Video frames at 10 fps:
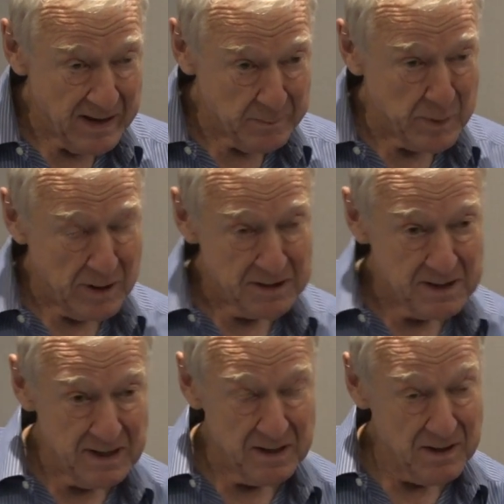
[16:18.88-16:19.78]
that
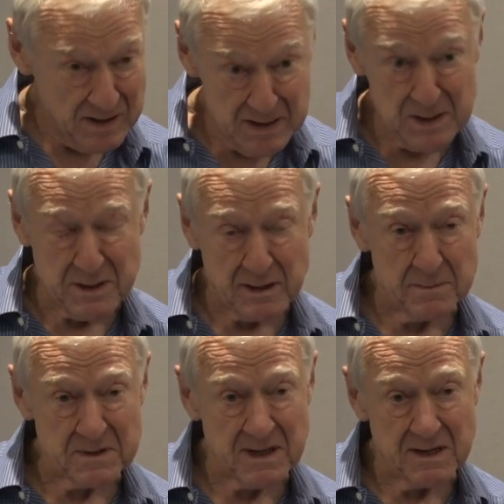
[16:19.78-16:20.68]
party in these
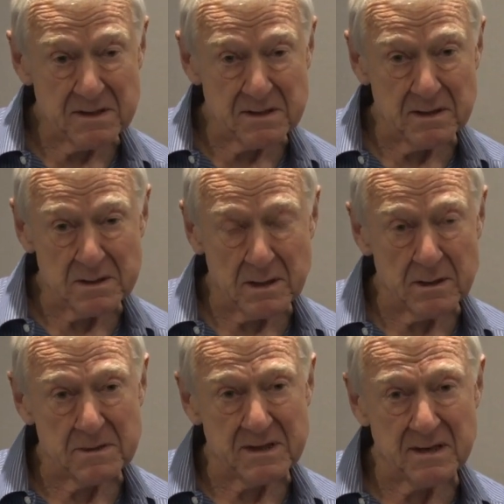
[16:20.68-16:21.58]
circumstances, and the
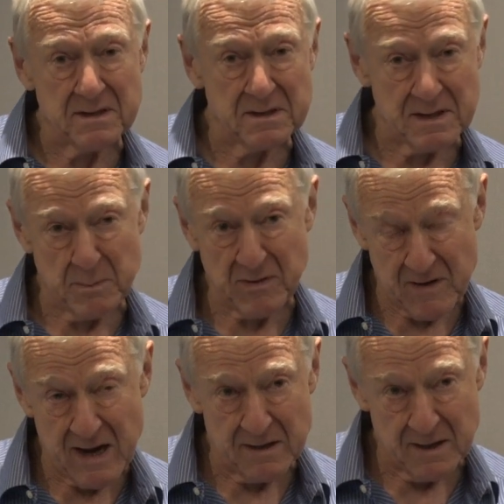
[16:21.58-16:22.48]
circumstances that
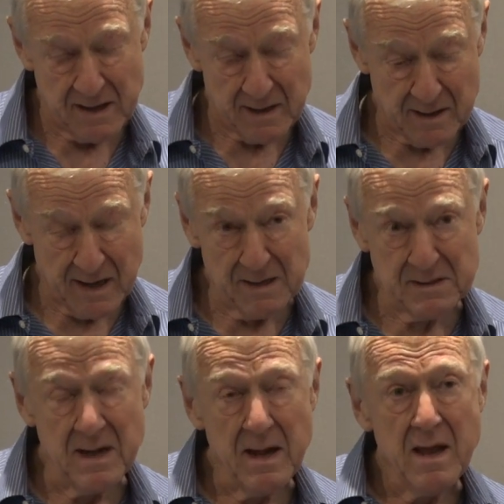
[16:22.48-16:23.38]
prevailed in that
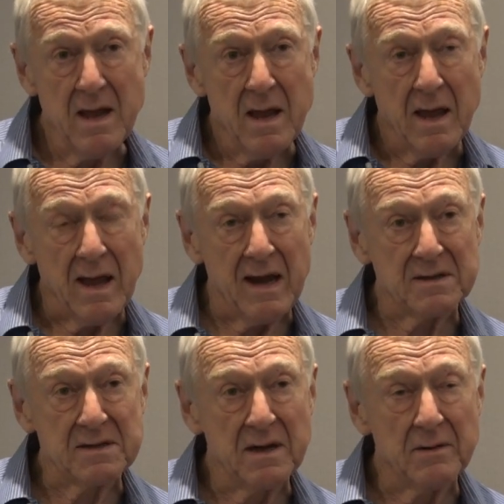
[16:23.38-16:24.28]
case,
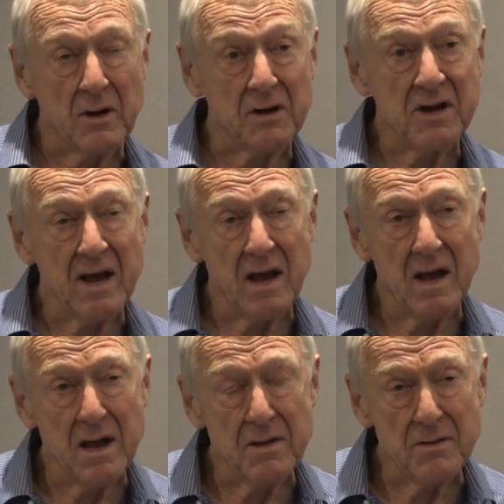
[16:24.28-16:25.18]
as not
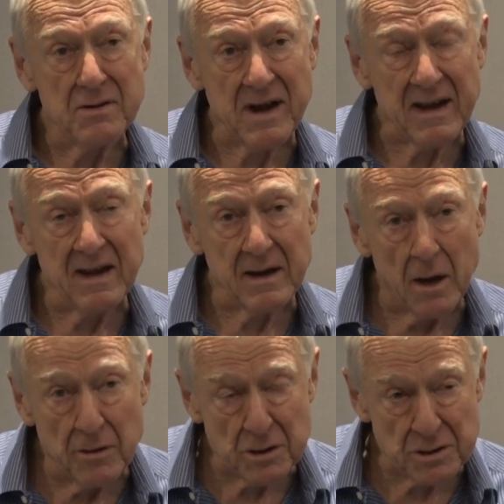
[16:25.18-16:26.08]
taking
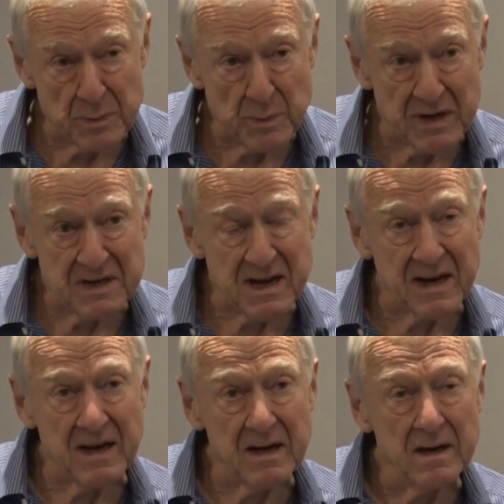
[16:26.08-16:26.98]
ownership but
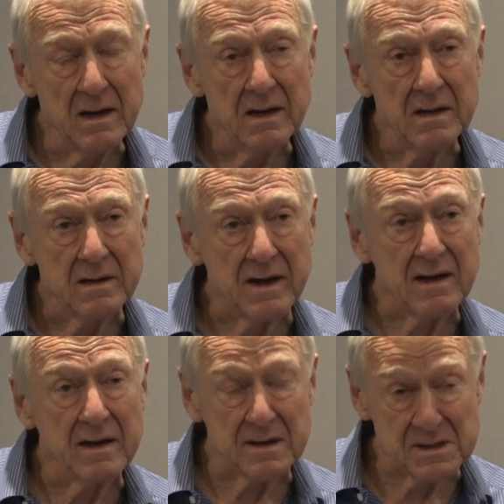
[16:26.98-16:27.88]
taking
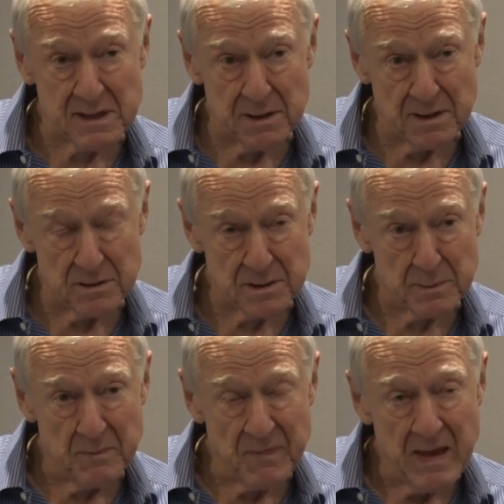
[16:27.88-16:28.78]
custodianship.
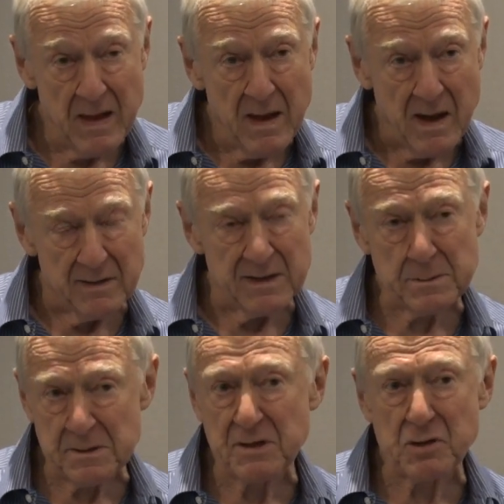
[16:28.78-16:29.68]
And this
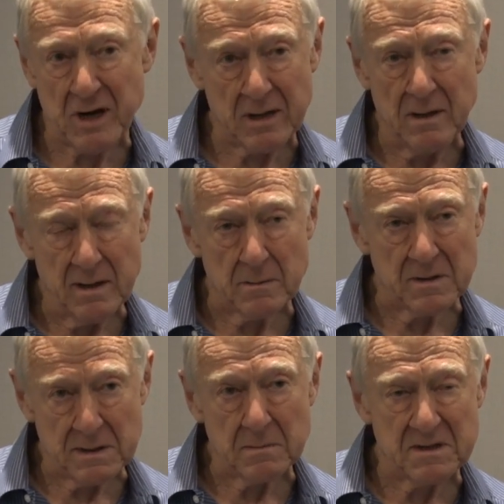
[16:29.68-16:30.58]
was the trick. It
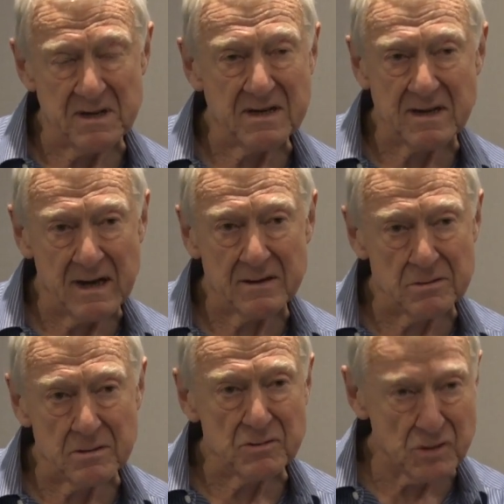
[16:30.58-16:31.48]
was an
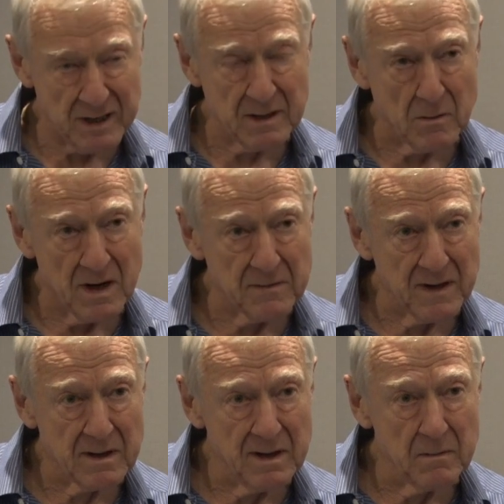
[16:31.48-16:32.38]
intellectual trick, quite
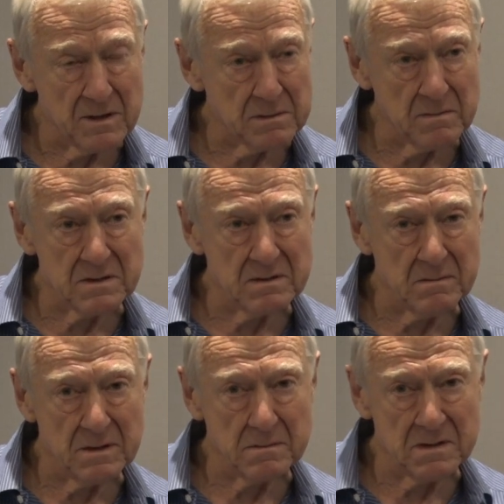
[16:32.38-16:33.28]
frankly, which
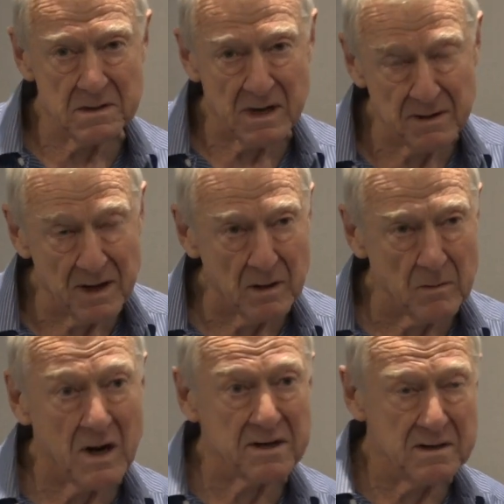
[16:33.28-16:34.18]
was I think
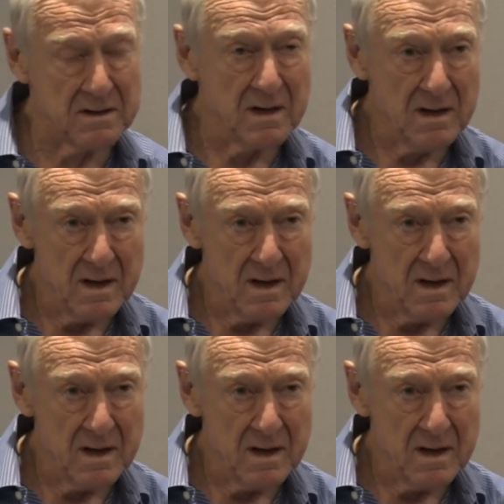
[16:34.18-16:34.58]
quite